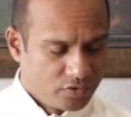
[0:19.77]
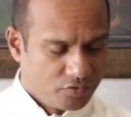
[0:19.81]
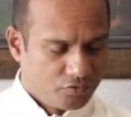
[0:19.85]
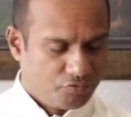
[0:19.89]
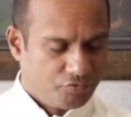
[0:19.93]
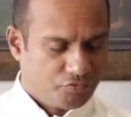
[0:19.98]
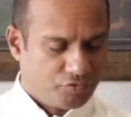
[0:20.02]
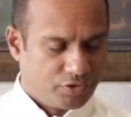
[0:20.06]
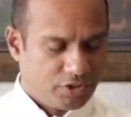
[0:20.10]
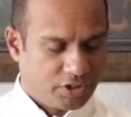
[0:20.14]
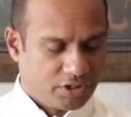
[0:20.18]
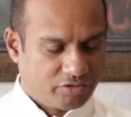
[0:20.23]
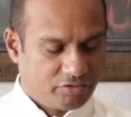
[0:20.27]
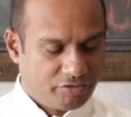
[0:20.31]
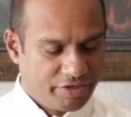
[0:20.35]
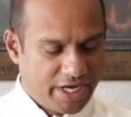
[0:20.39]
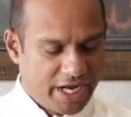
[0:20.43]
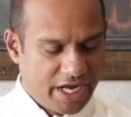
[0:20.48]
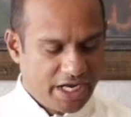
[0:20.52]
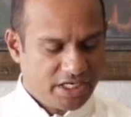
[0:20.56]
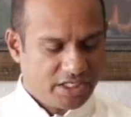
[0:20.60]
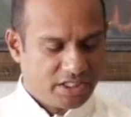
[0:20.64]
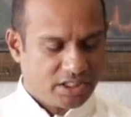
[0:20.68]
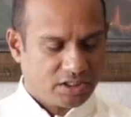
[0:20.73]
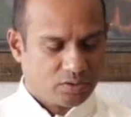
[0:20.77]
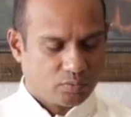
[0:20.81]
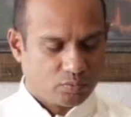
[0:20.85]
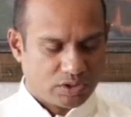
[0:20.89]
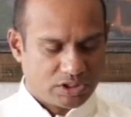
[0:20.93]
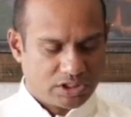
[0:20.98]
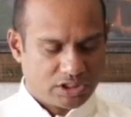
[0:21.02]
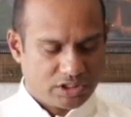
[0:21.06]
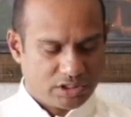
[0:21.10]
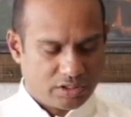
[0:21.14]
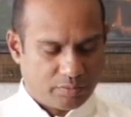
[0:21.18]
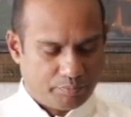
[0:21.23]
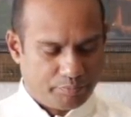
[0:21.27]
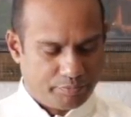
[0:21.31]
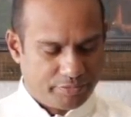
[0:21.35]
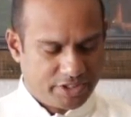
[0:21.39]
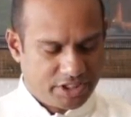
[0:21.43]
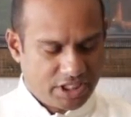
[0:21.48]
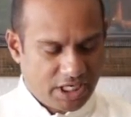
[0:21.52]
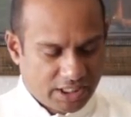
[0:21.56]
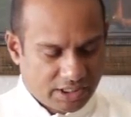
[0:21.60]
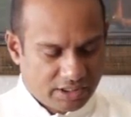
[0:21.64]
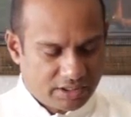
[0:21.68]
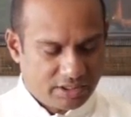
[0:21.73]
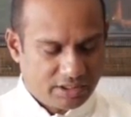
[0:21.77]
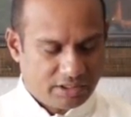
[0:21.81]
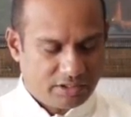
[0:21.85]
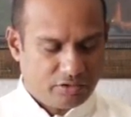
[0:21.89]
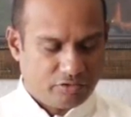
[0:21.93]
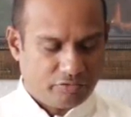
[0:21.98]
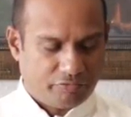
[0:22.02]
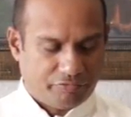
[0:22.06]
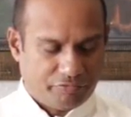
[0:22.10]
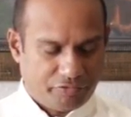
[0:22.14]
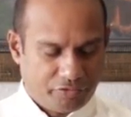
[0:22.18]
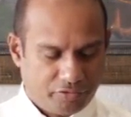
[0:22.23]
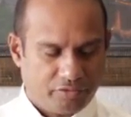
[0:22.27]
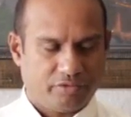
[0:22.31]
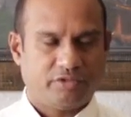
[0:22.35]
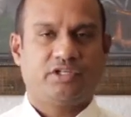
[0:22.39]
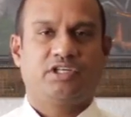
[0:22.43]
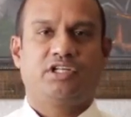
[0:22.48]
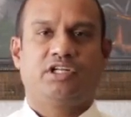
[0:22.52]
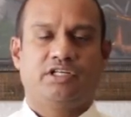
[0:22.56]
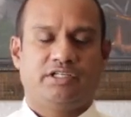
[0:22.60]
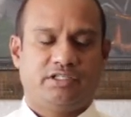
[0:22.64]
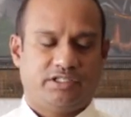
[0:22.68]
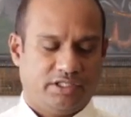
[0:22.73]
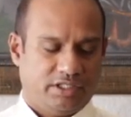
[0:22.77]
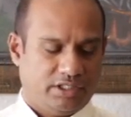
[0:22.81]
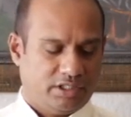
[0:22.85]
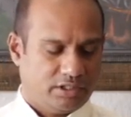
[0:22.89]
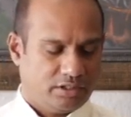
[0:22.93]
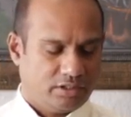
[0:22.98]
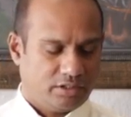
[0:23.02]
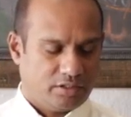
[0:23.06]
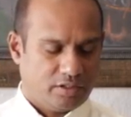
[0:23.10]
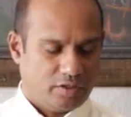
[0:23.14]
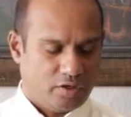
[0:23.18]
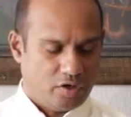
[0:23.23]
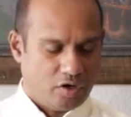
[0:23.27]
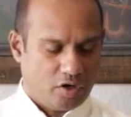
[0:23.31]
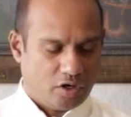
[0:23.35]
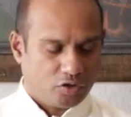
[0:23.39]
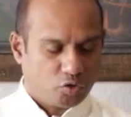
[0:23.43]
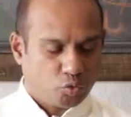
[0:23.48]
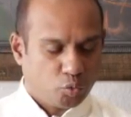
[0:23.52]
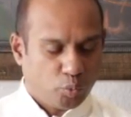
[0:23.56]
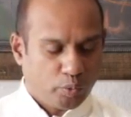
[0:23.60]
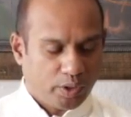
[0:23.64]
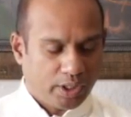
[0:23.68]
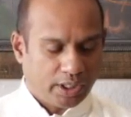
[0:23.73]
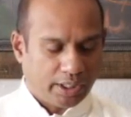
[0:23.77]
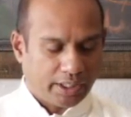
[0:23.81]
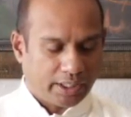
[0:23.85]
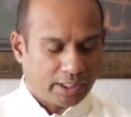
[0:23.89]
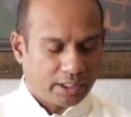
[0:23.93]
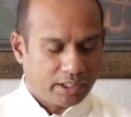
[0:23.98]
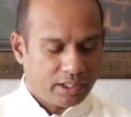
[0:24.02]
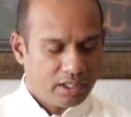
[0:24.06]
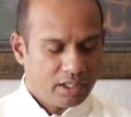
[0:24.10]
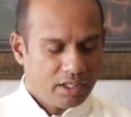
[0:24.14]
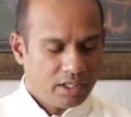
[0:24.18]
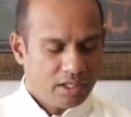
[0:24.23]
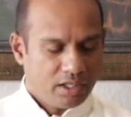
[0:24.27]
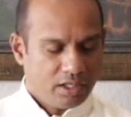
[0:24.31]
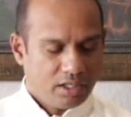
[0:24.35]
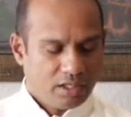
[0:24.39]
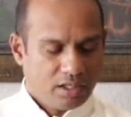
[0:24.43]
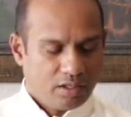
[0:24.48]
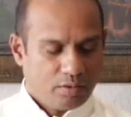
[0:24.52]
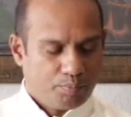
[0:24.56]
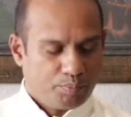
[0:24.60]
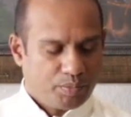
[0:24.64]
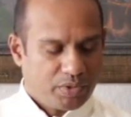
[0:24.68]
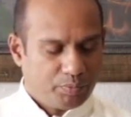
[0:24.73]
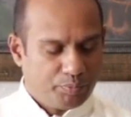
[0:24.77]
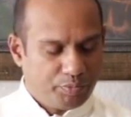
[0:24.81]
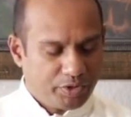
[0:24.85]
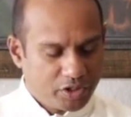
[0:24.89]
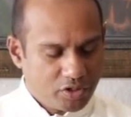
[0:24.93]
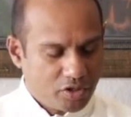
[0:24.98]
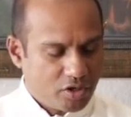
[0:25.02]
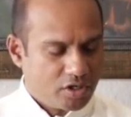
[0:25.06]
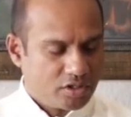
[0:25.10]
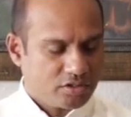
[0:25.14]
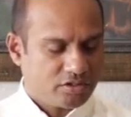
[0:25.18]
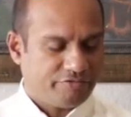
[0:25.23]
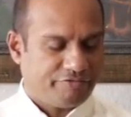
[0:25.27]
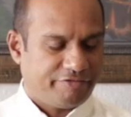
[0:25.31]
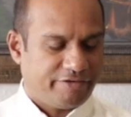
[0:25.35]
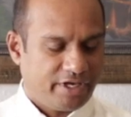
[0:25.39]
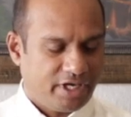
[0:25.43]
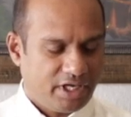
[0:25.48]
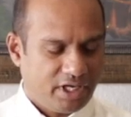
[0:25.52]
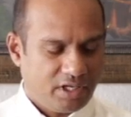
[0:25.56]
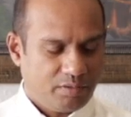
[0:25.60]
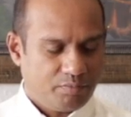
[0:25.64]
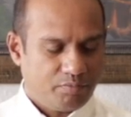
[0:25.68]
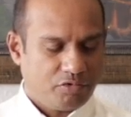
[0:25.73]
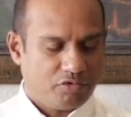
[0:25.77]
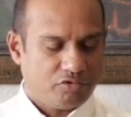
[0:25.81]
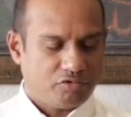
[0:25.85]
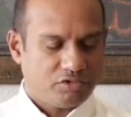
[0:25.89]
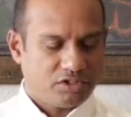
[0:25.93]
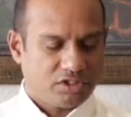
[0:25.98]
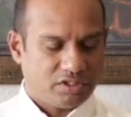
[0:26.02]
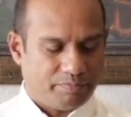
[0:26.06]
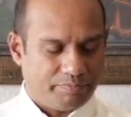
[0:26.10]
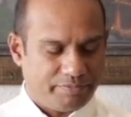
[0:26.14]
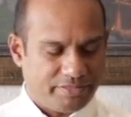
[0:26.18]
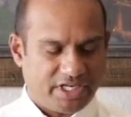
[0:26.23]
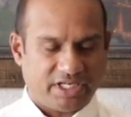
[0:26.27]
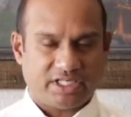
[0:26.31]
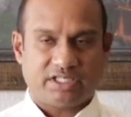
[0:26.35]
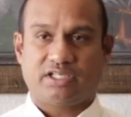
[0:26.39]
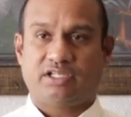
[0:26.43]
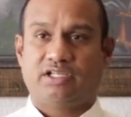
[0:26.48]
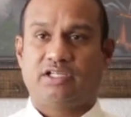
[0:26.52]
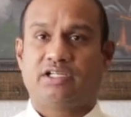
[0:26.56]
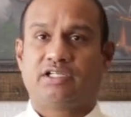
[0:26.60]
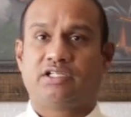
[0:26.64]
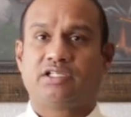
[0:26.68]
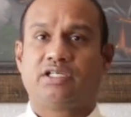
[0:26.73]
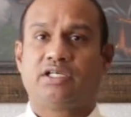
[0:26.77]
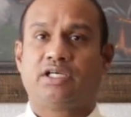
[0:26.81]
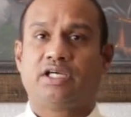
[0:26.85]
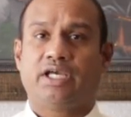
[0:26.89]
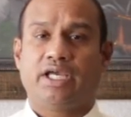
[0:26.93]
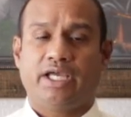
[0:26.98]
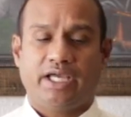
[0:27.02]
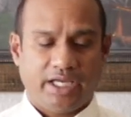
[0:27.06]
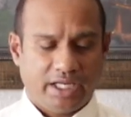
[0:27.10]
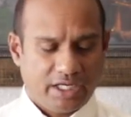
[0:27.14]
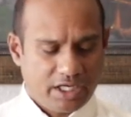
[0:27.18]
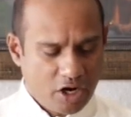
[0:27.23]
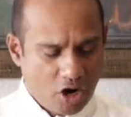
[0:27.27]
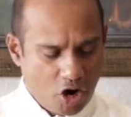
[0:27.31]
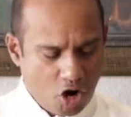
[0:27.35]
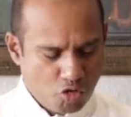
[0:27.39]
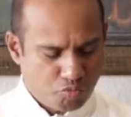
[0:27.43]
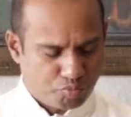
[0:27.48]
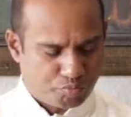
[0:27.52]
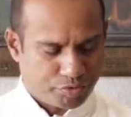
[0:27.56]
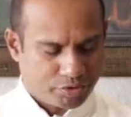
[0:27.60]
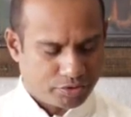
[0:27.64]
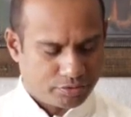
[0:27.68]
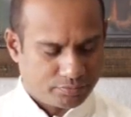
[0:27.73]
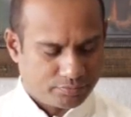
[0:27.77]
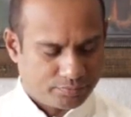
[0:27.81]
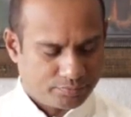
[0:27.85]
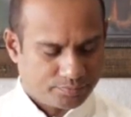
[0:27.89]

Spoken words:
For the creation was subjected to futility, not willing, but because of him who subjected it, in hope